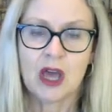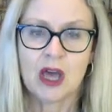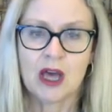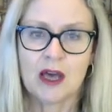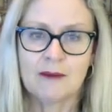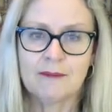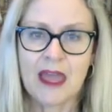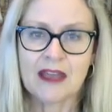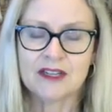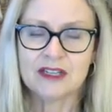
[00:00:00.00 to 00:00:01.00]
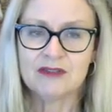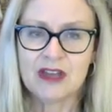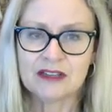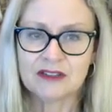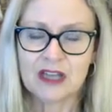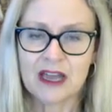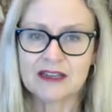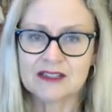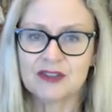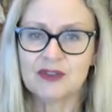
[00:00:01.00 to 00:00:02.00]
Um, and in that
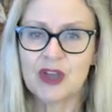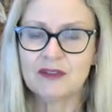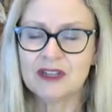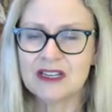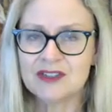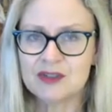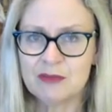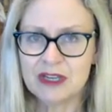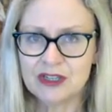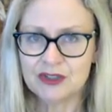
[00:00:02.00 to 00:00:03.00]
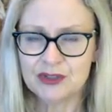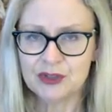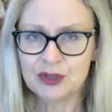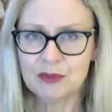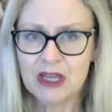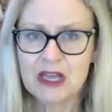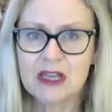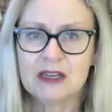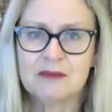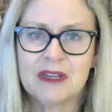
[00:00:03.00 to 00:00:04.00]
case, if you have an intermediate term,
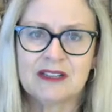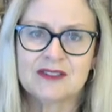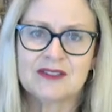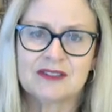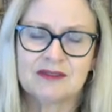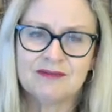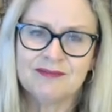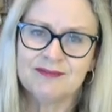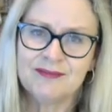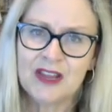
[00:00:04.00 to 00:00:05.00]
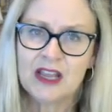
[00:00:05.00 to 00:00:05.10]
it means mm,